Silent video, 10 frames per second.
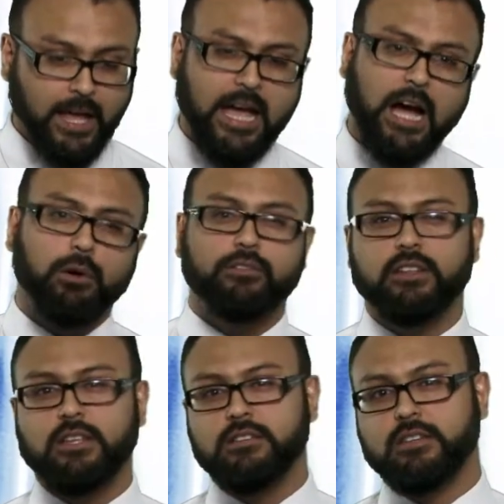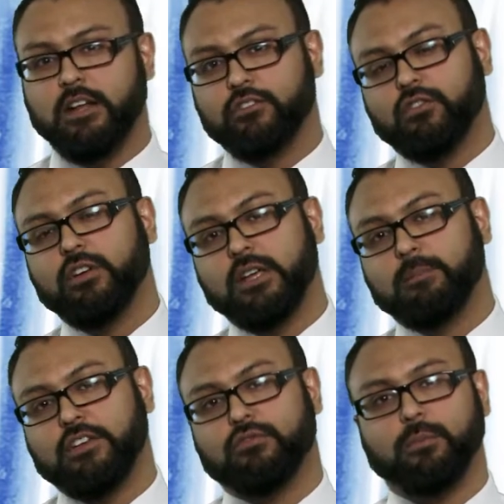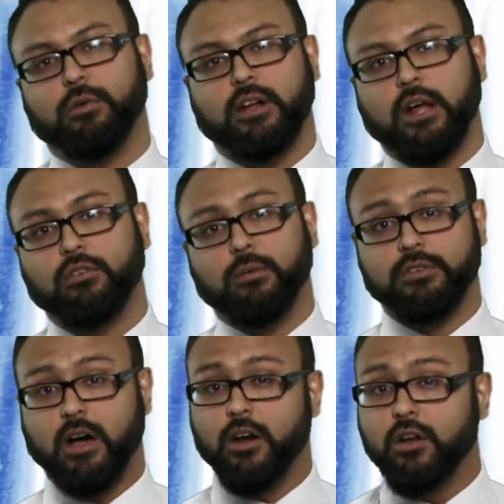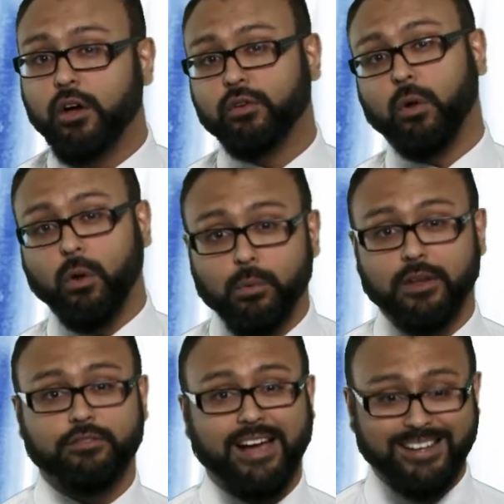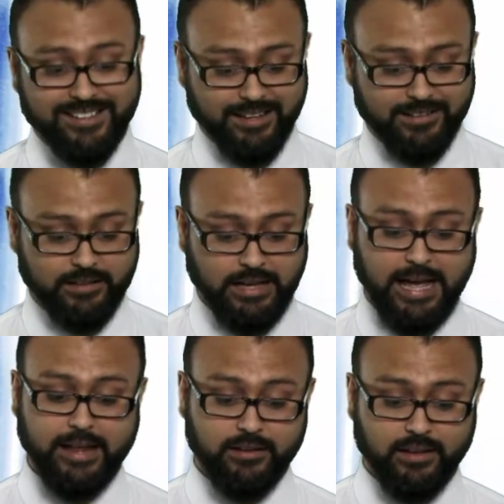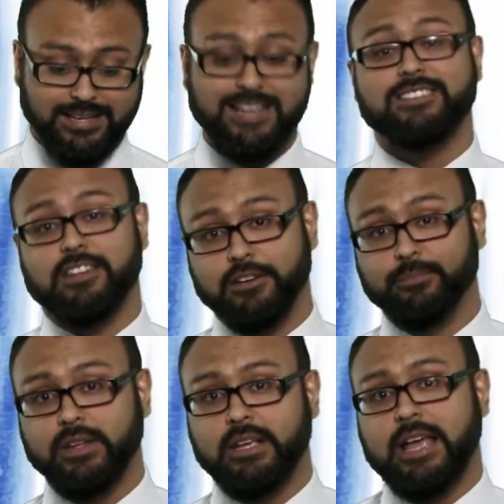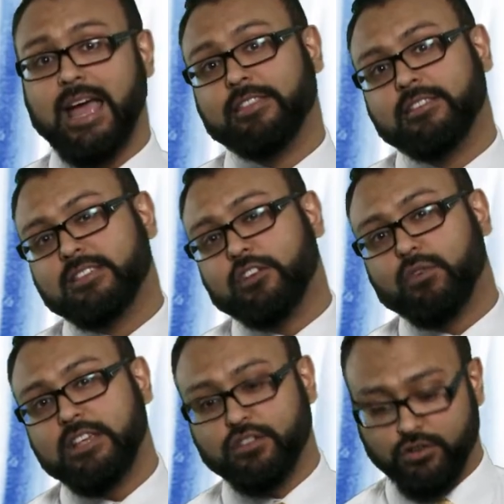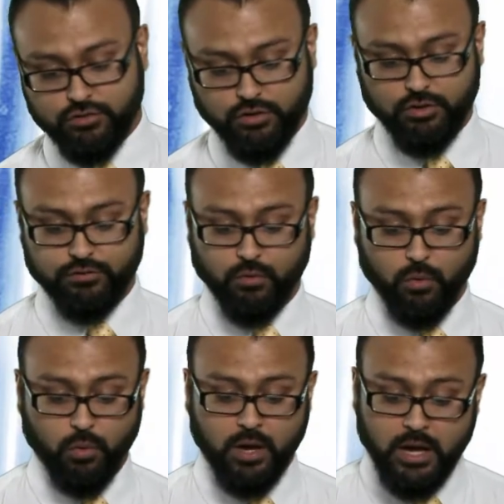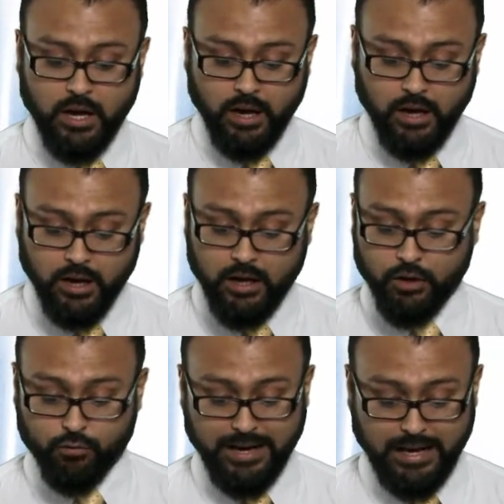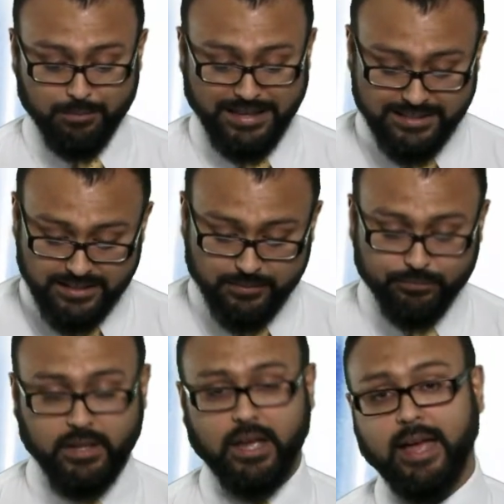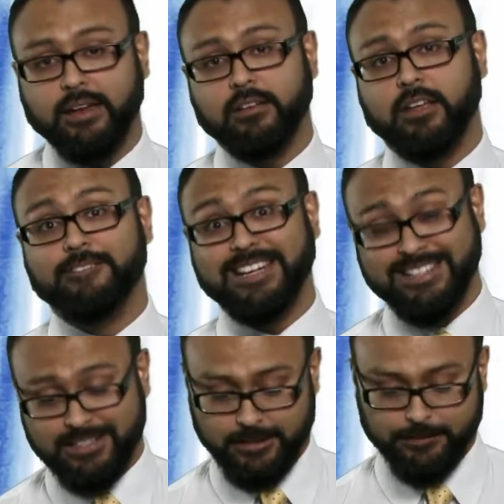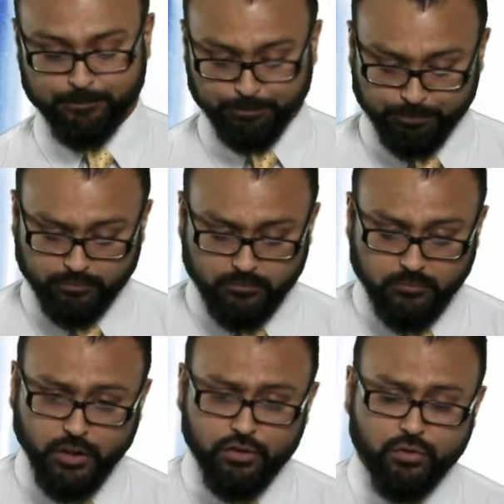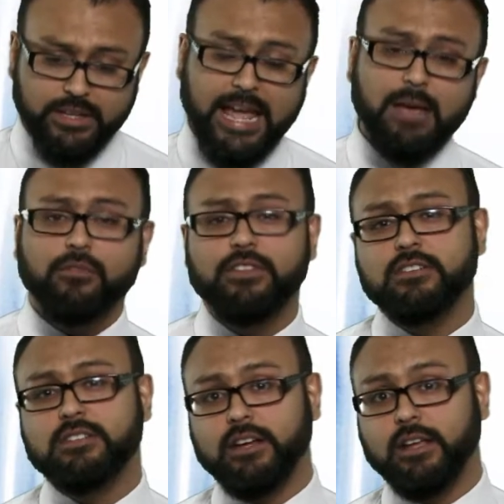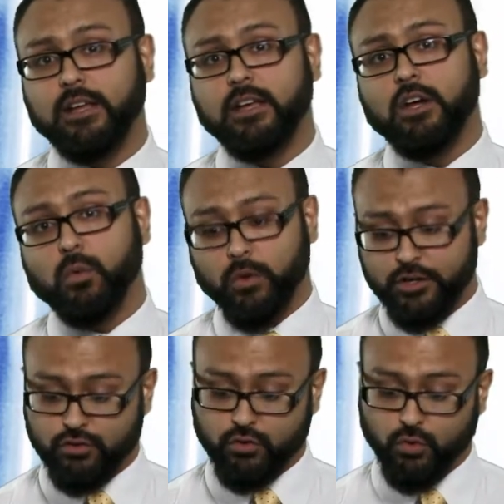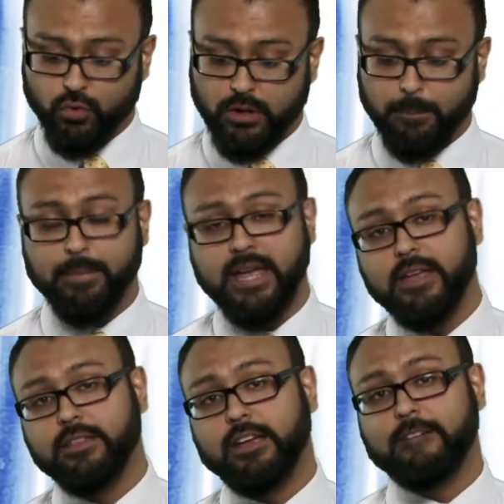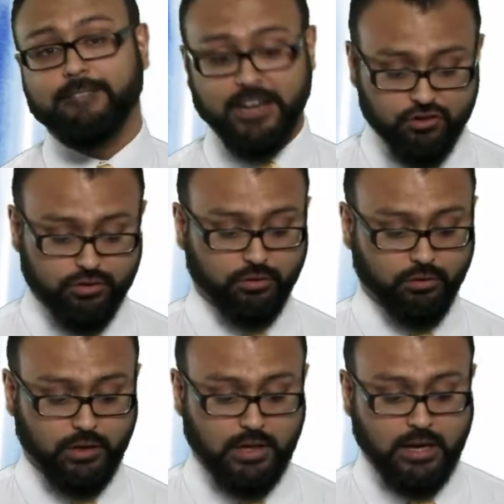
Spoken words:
However, these electronic patient-reported outcomes are not always validated and tested, and this can raise concerns for reliability and validity. So the aim of this study was to compare the conventional